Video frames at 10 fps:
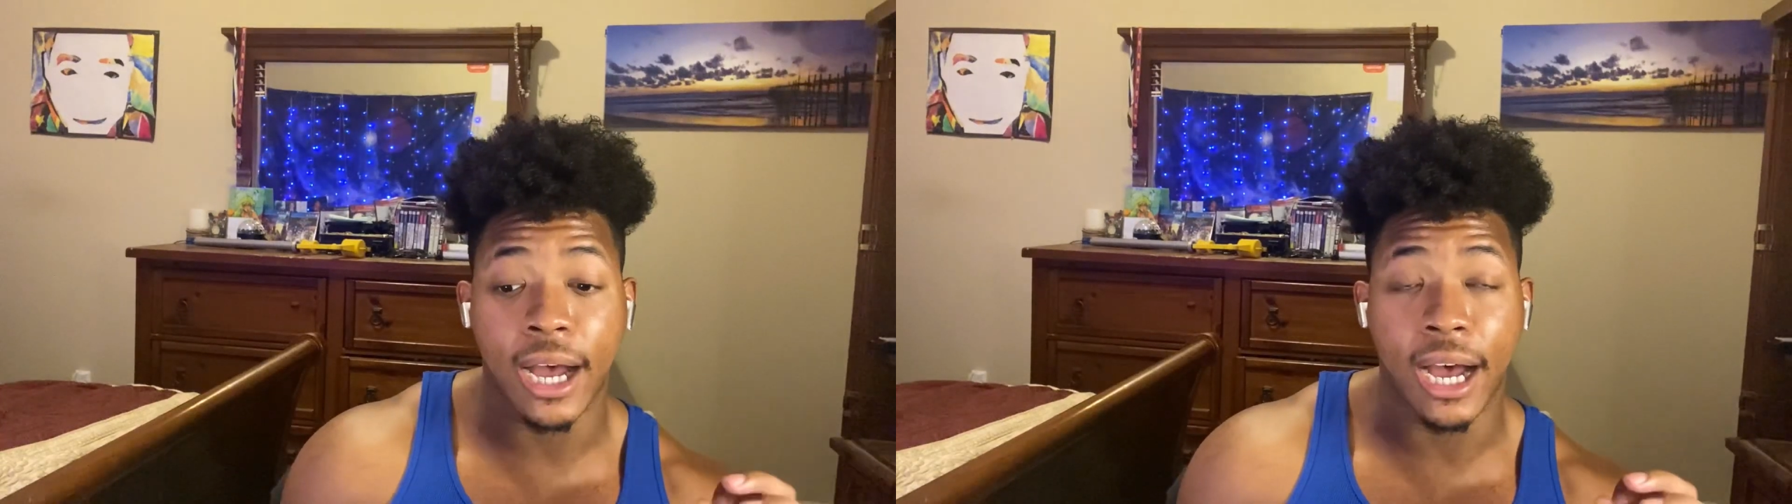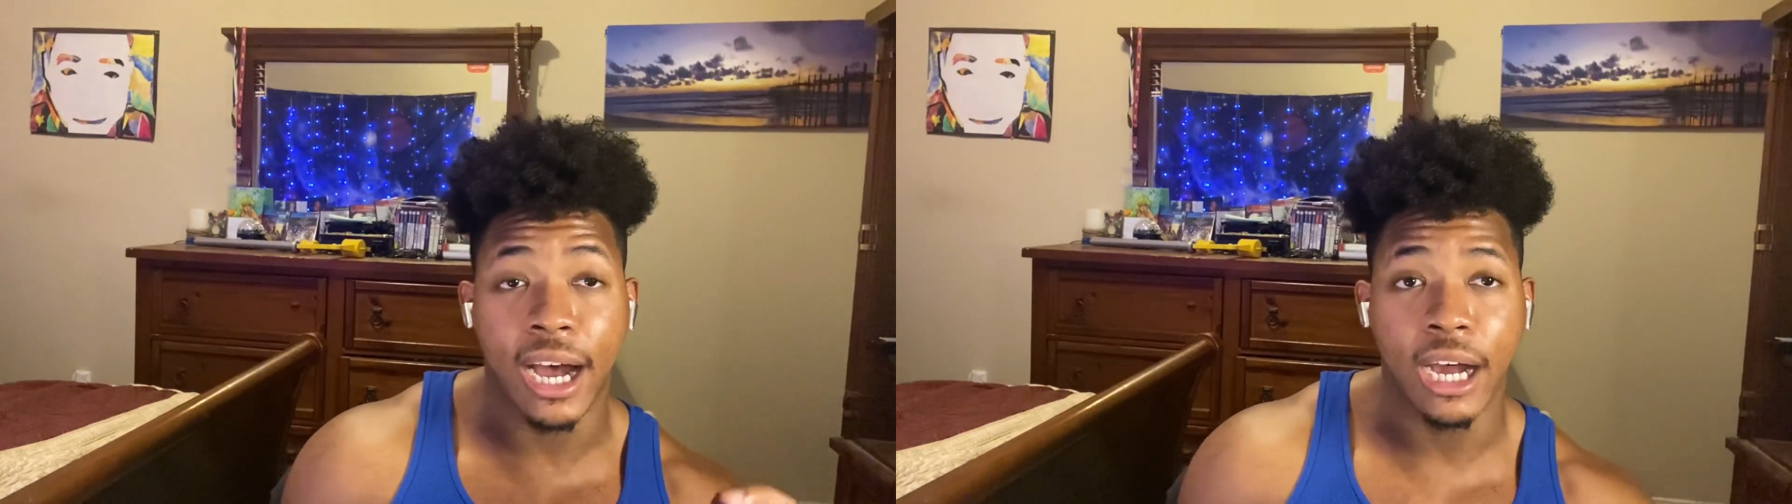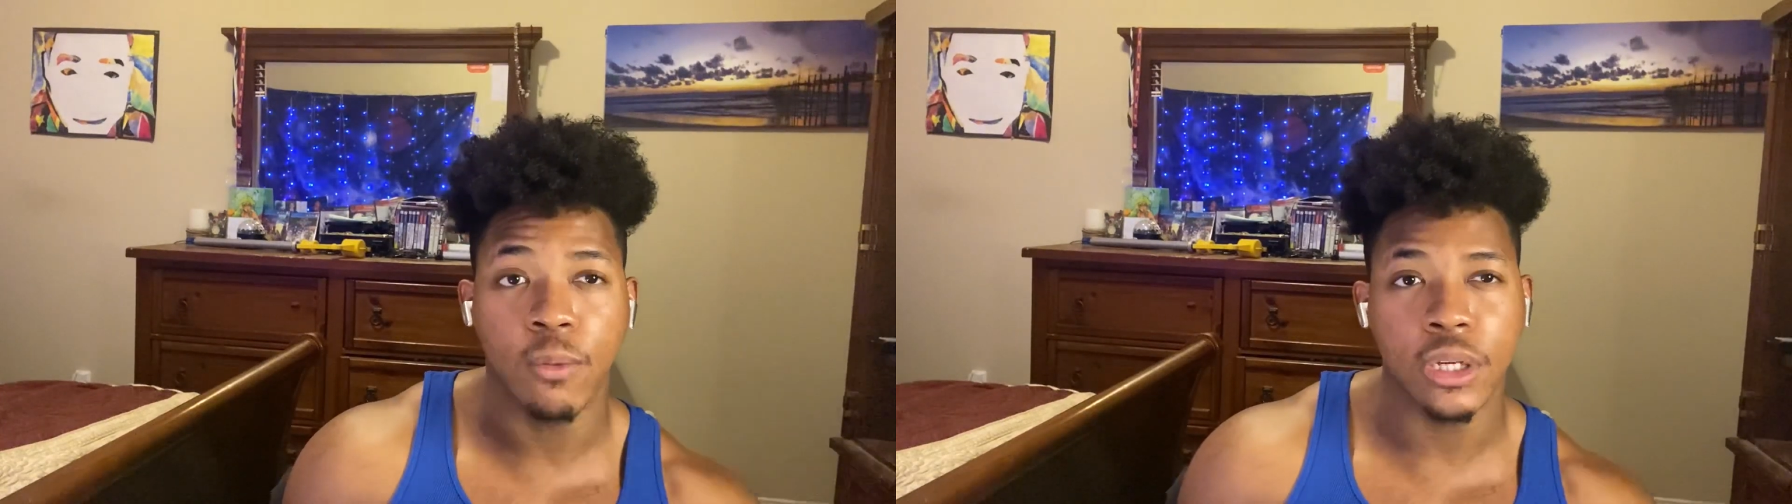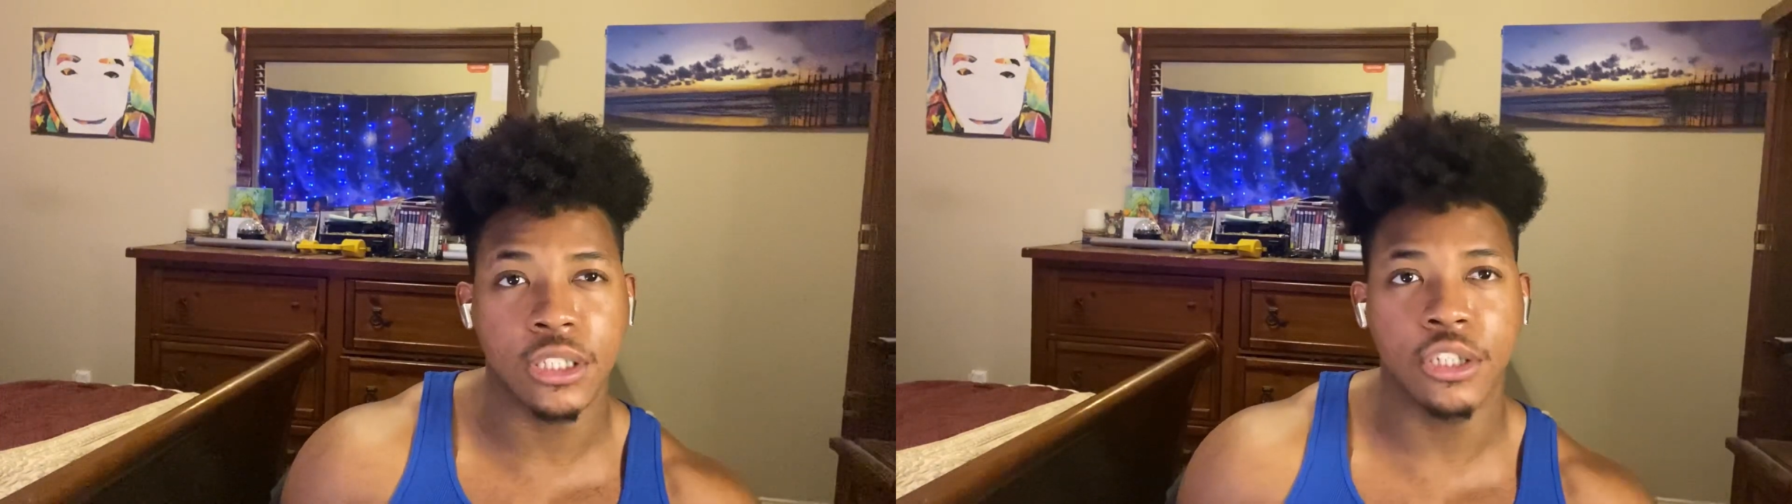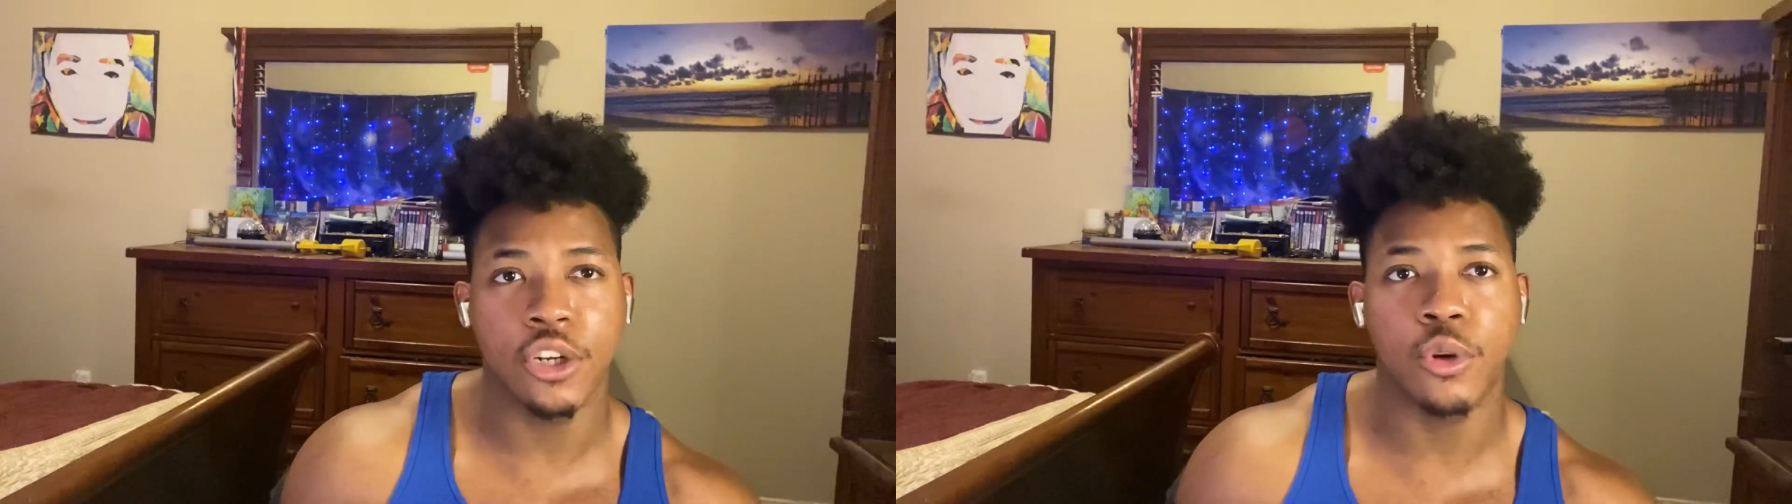I want
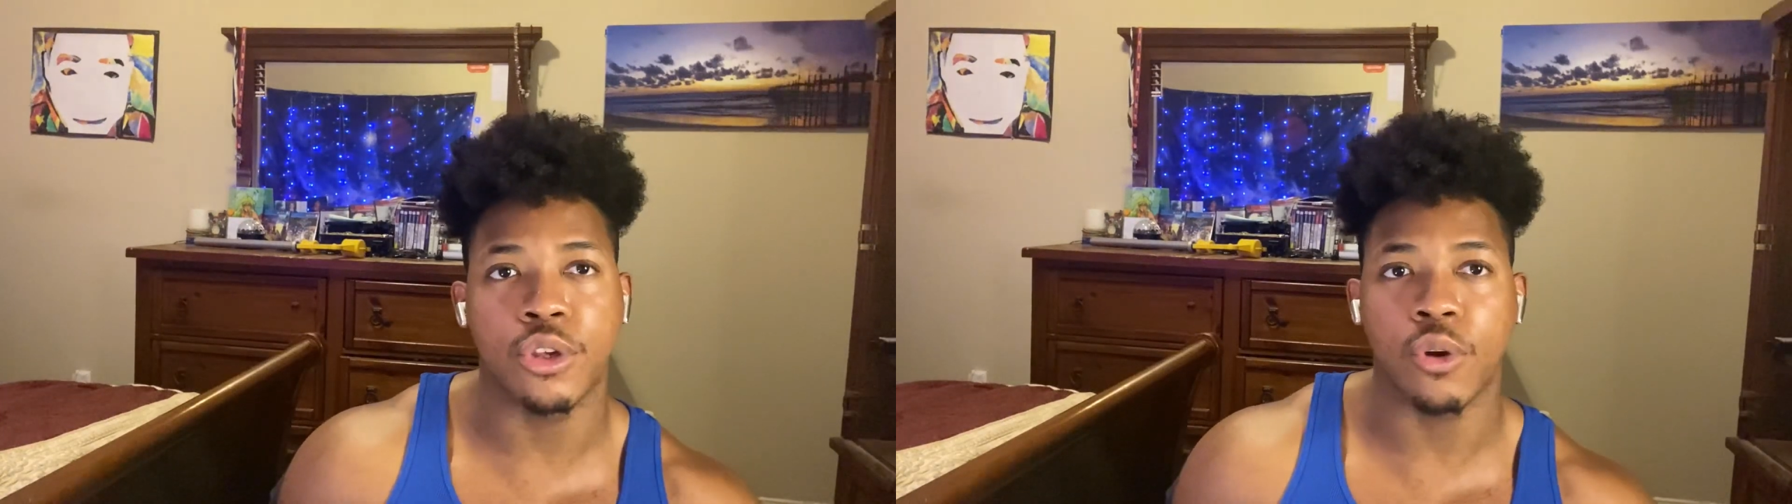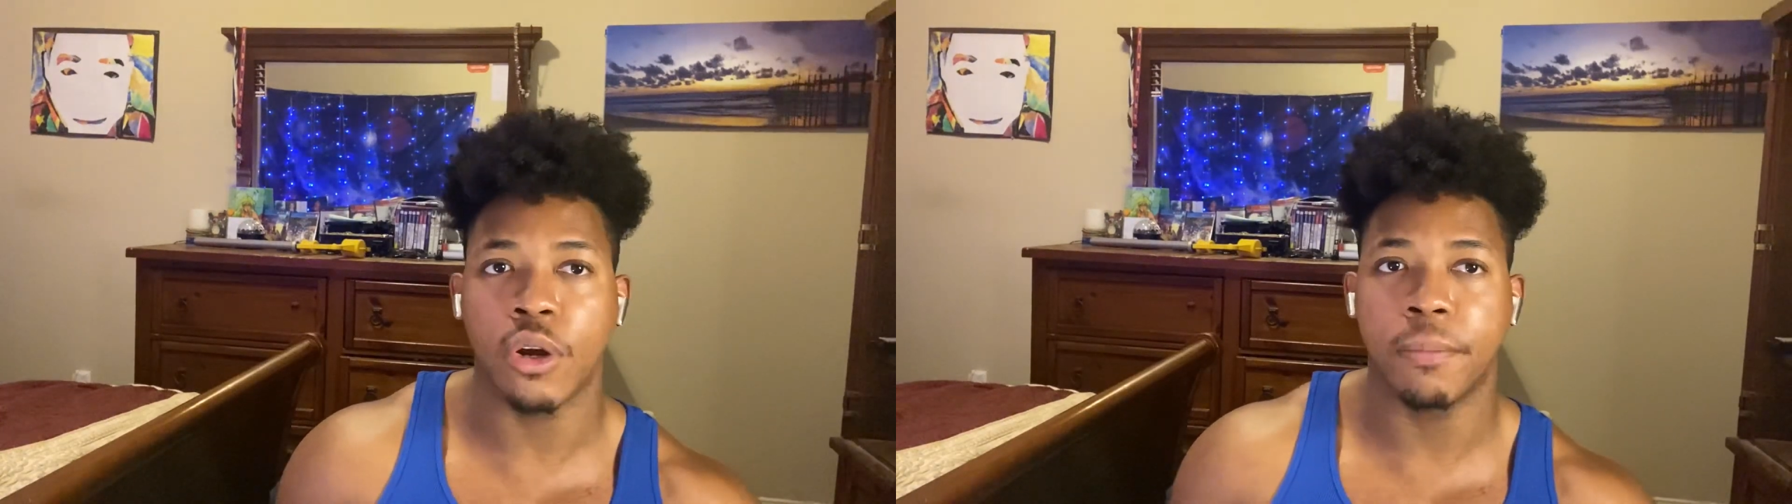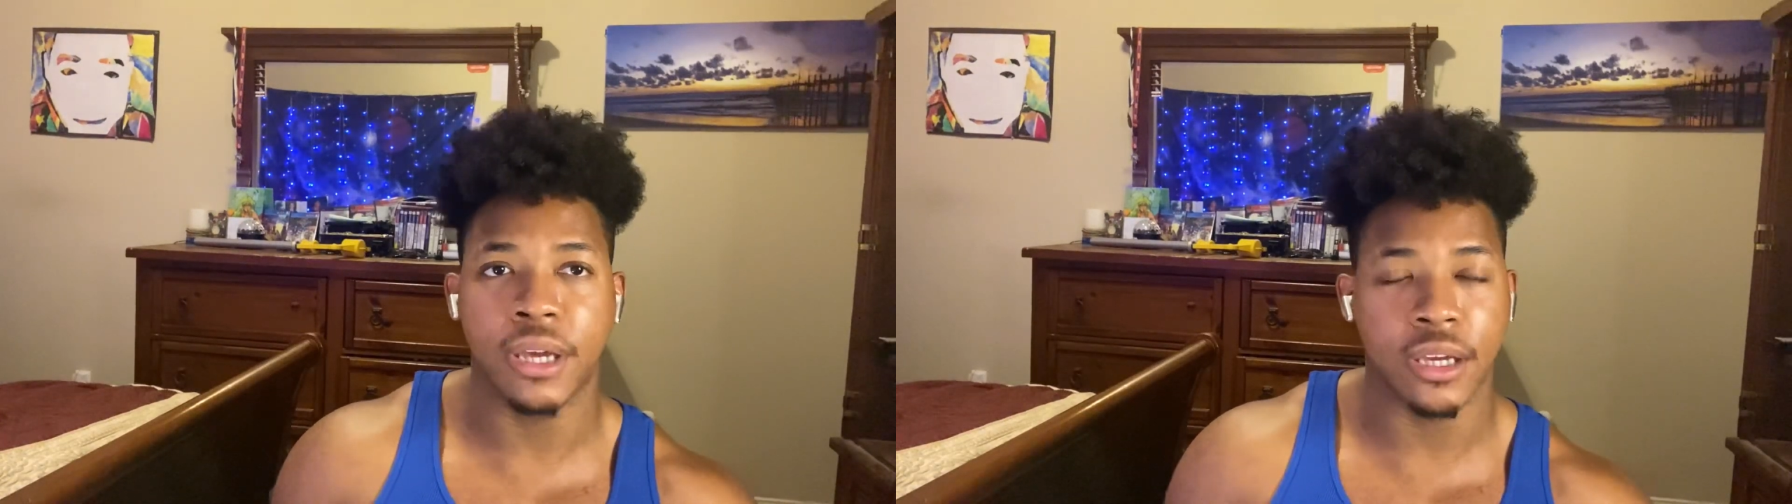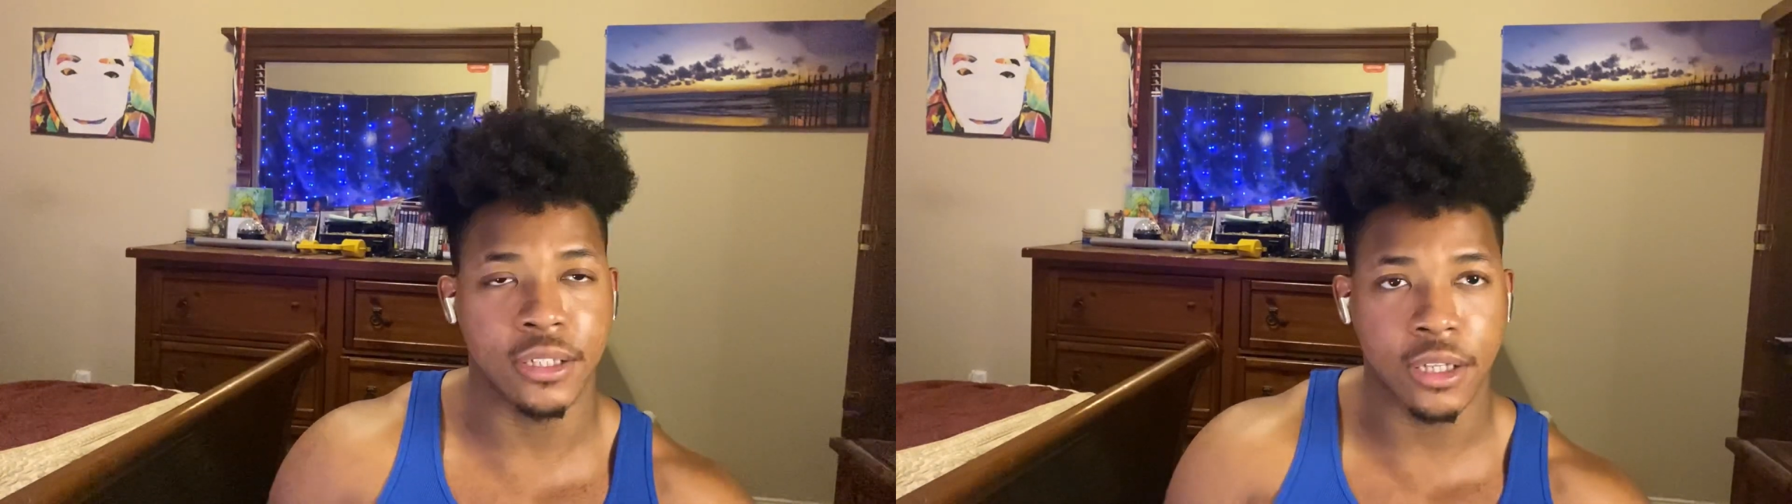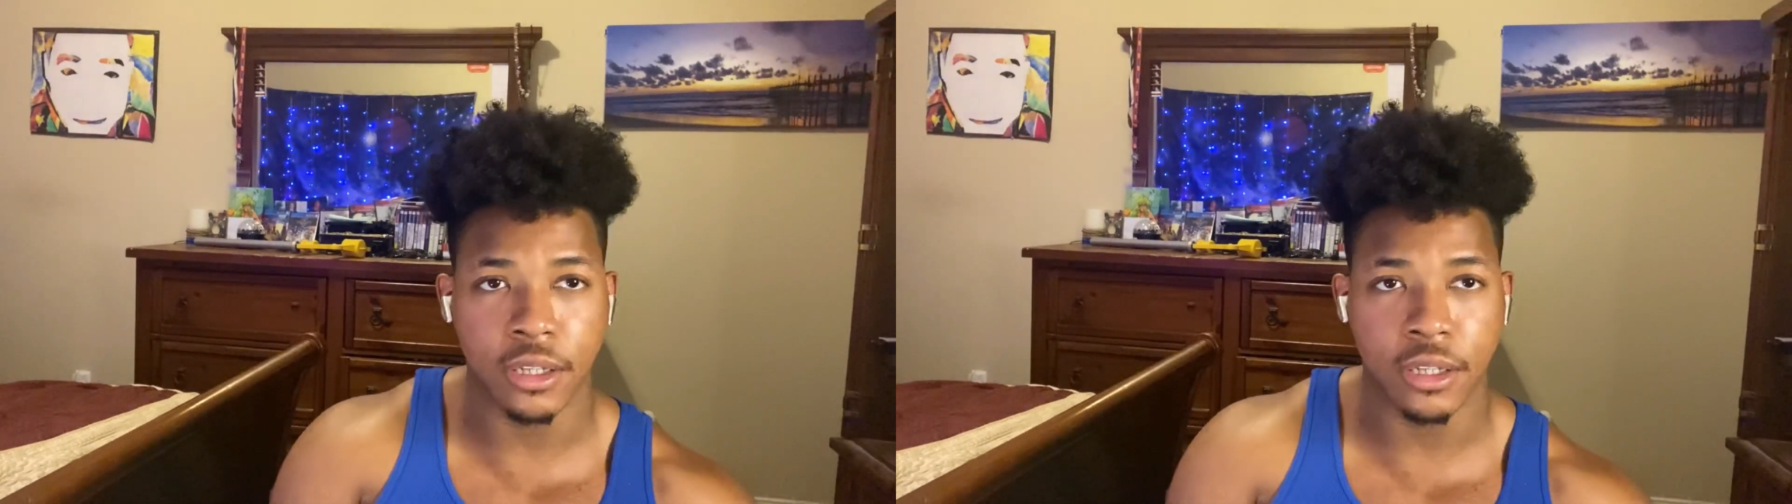to know your opinions